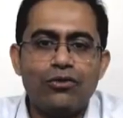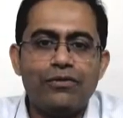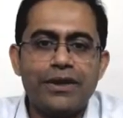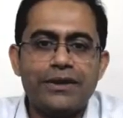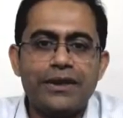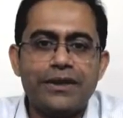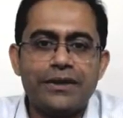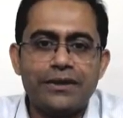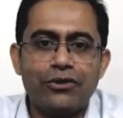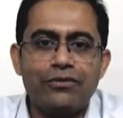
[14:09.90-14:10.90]

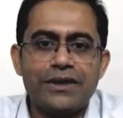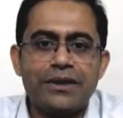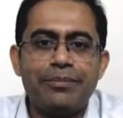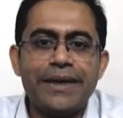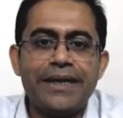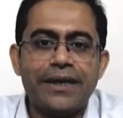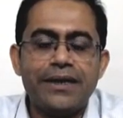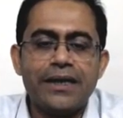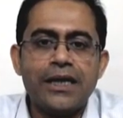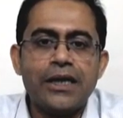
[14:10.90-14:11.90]
the
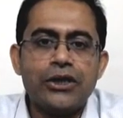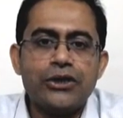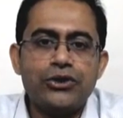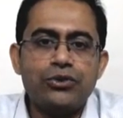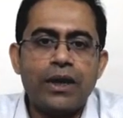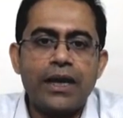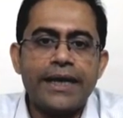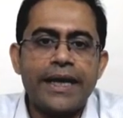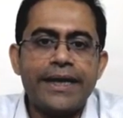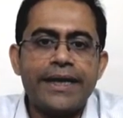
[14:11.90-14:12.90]
period, you are
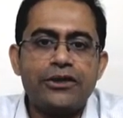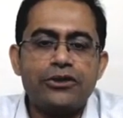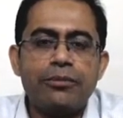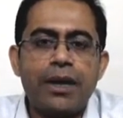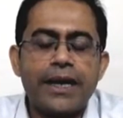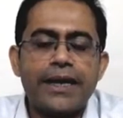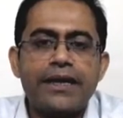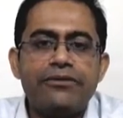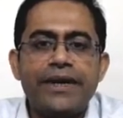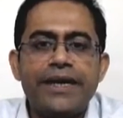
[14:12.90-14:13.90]
getting into the market
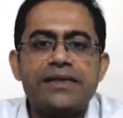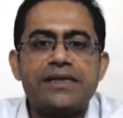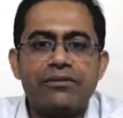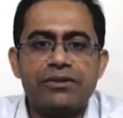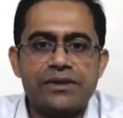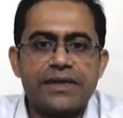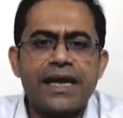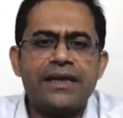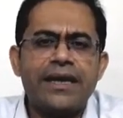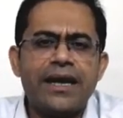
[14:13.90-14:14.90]
at various levels,
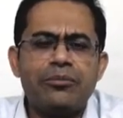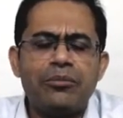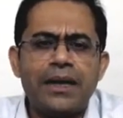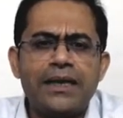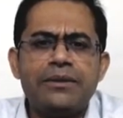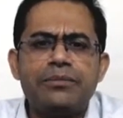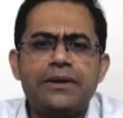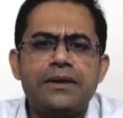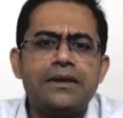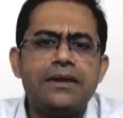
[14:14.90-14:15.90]
and there are
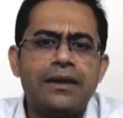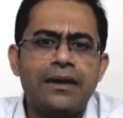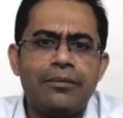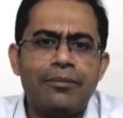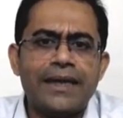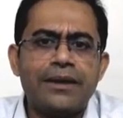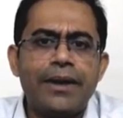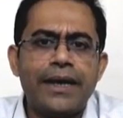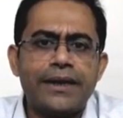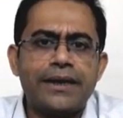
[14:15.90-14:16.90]
multiple
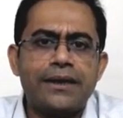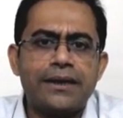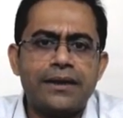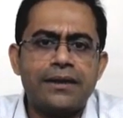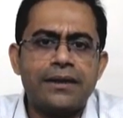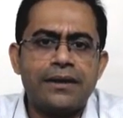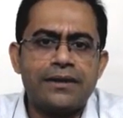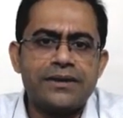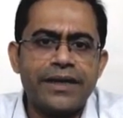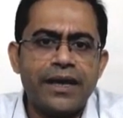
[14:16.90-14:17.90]

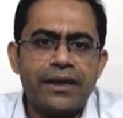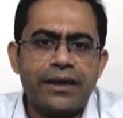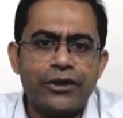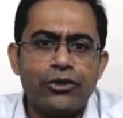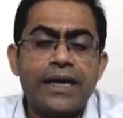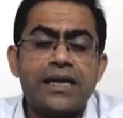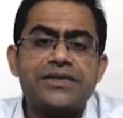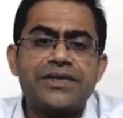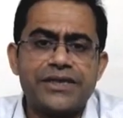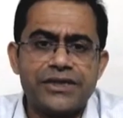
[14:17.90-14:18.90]
mathematical
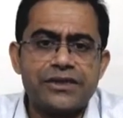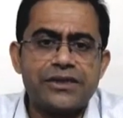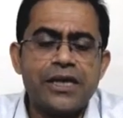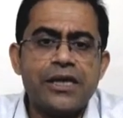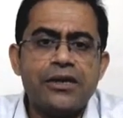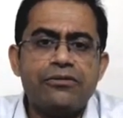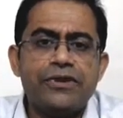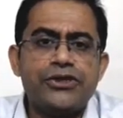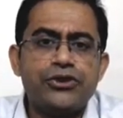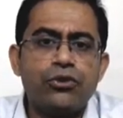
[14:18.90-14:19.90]
illustrations
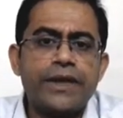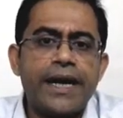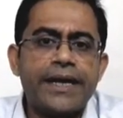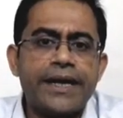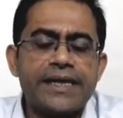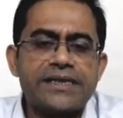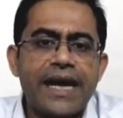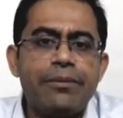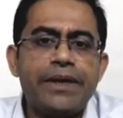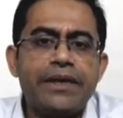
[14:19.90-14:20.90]
which show that an
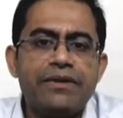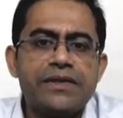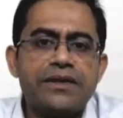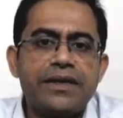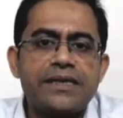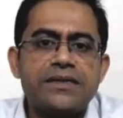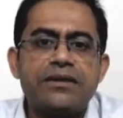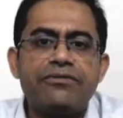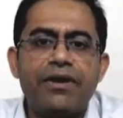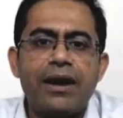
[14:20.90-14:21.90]
SIP investor has
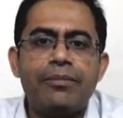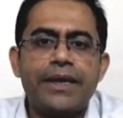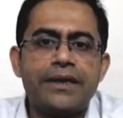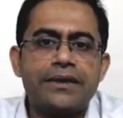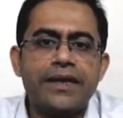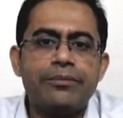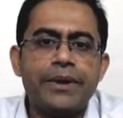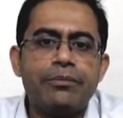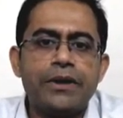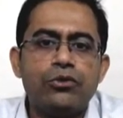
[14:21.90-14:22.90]
done far better than
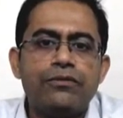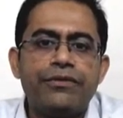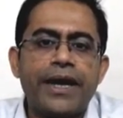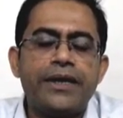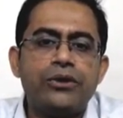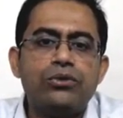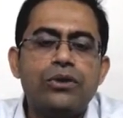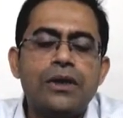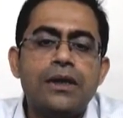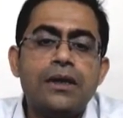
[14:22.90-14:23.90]
people who tried to